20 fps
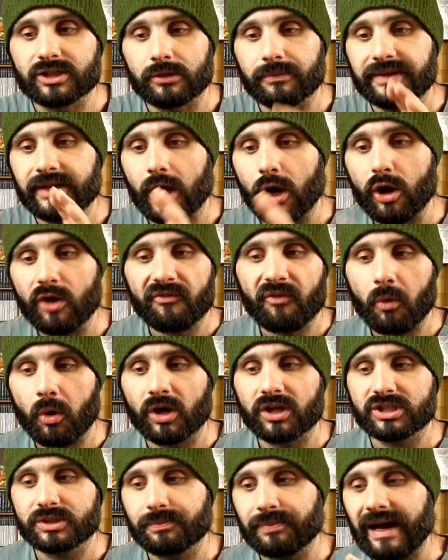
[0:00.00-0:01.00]
going to be
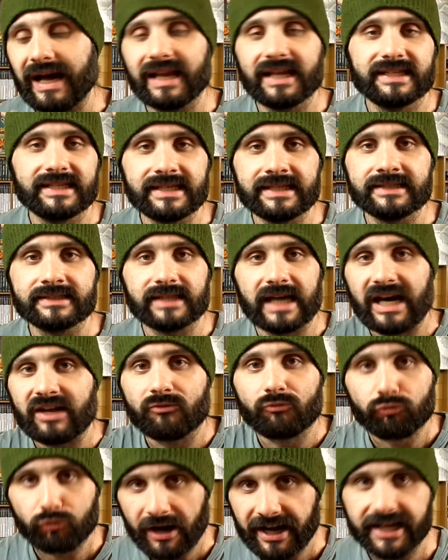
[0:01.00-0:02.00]
Overwatch, Paladins,
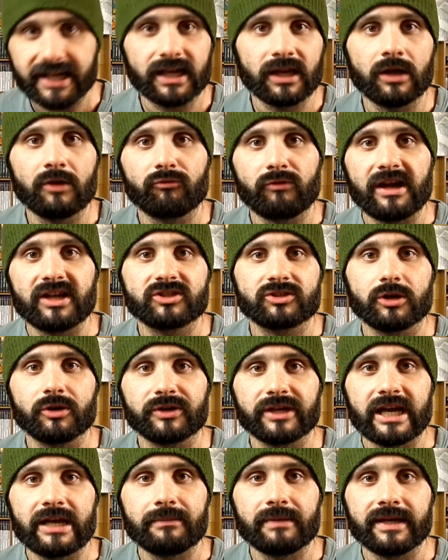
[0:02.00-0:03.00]
and regular
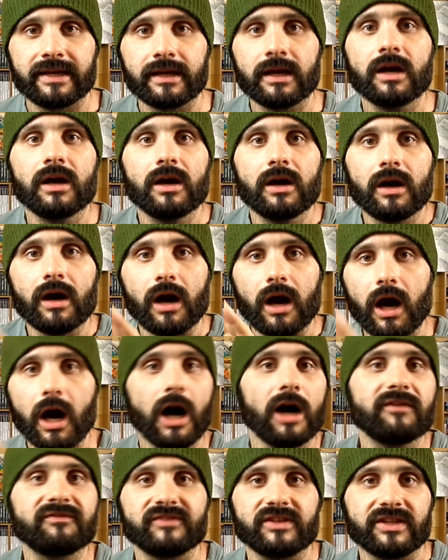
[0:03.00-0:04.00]
retro gaming
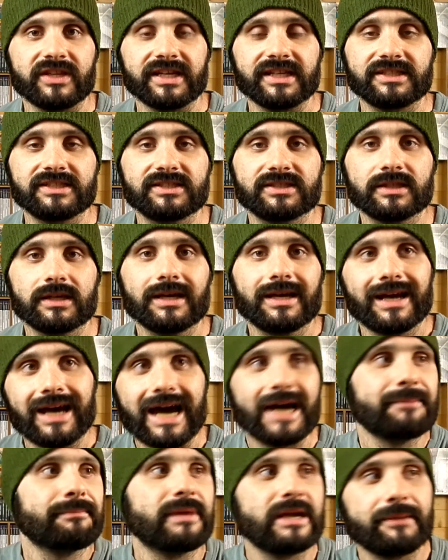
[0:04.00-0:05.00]
after this,
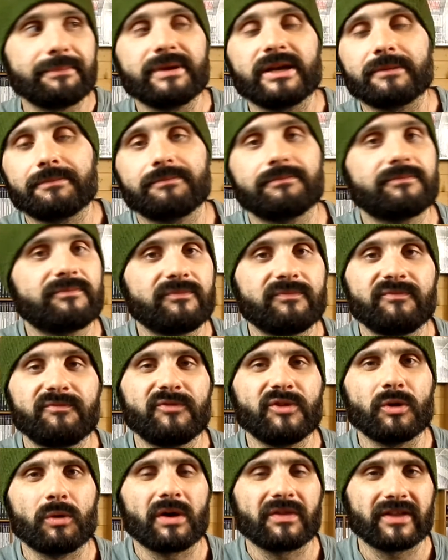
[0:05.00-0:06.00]
and maybe a
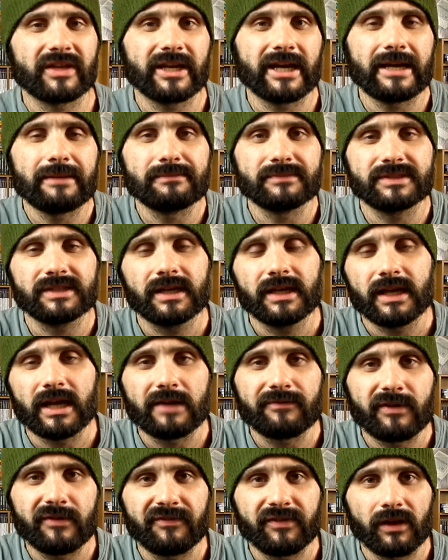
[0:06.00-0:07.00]
few other games
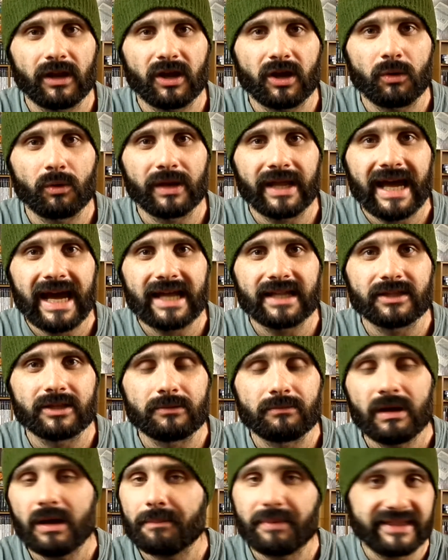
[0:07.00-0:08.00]
if I feel like I want to add
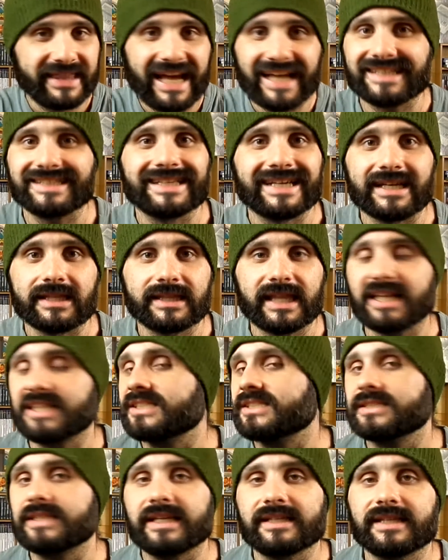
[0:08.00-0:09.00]
them. But that's it.
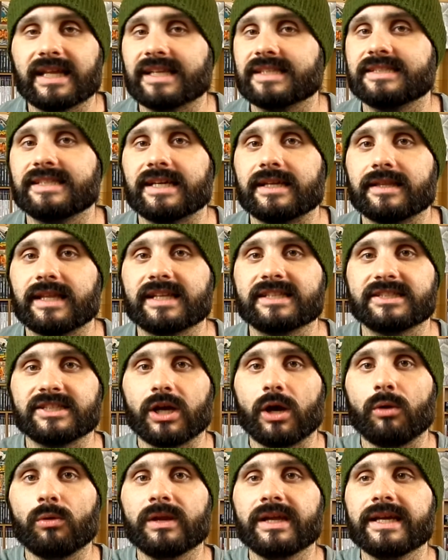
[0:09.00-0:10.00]
That's that's it. That's
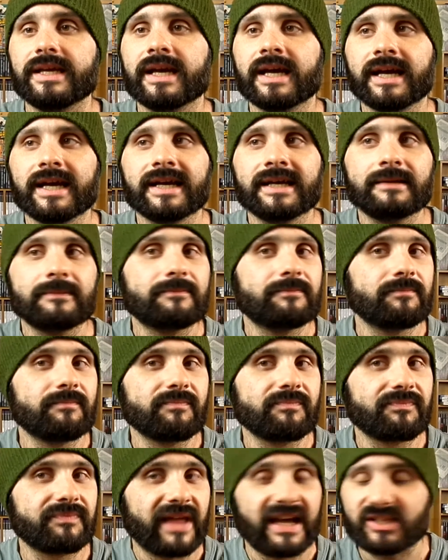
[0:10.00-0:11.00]
the only...
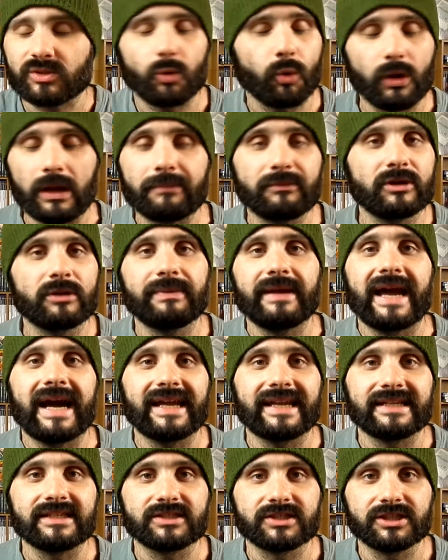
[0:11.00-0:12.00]
That's all I'm going to be
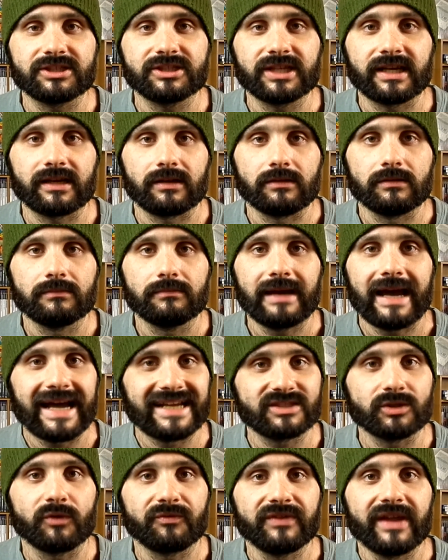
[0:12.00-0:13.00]
adding to the channel,
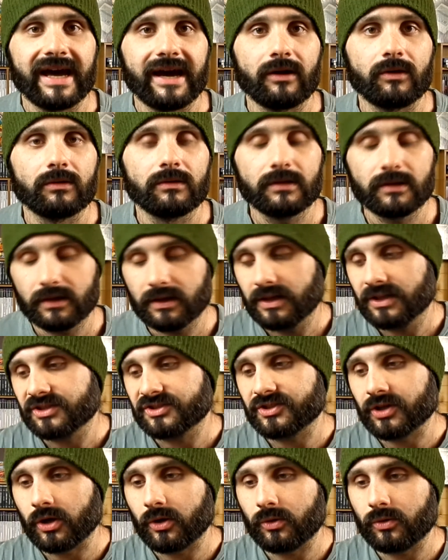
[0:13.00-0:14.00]
as of now.
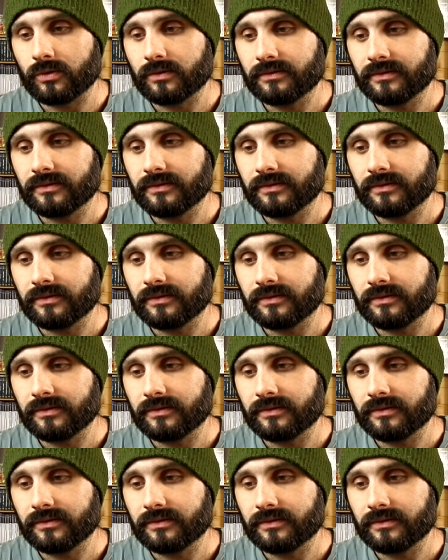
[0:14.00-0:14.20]
So,